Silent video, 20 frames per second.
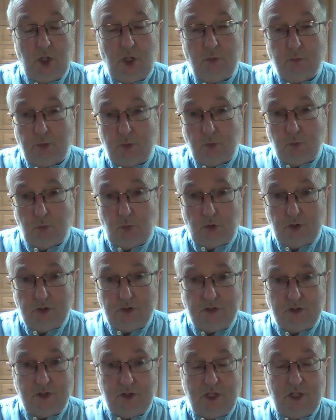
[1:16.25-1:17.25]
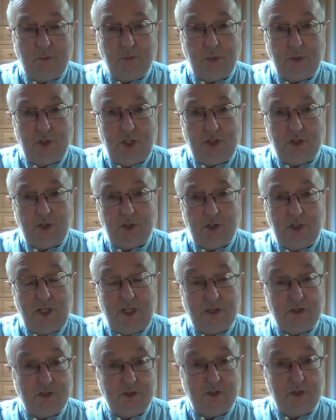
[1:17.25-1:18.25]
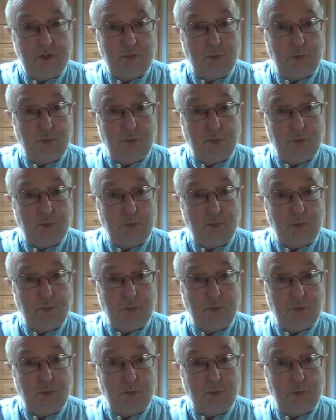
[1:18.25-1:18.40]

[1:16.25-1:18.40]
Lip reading: But once that pressure gets to the